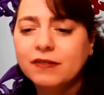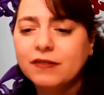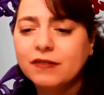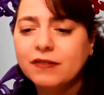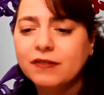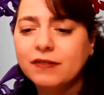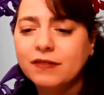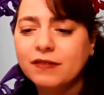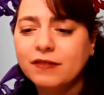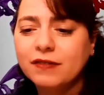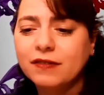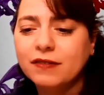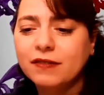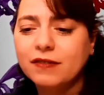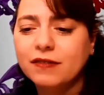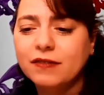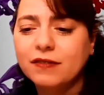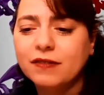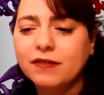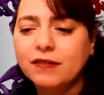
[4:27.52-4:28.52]

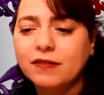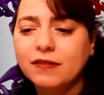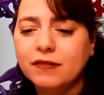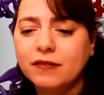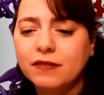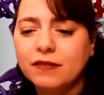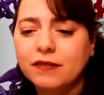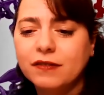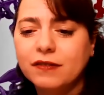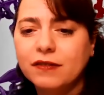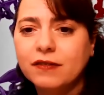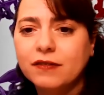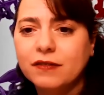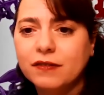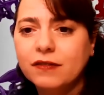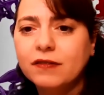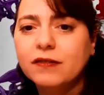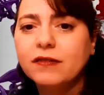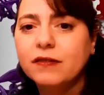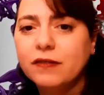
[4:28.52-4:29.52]

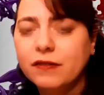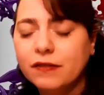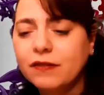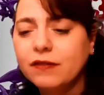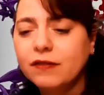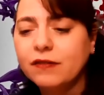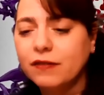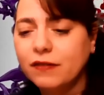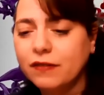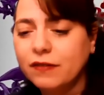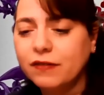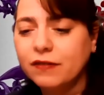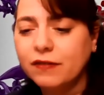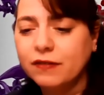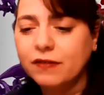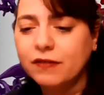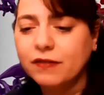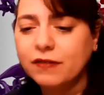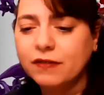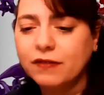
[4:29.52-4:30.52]

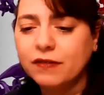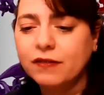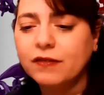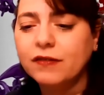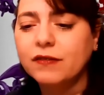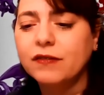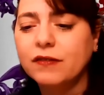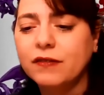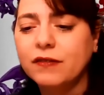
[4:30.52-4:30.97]
[no speech]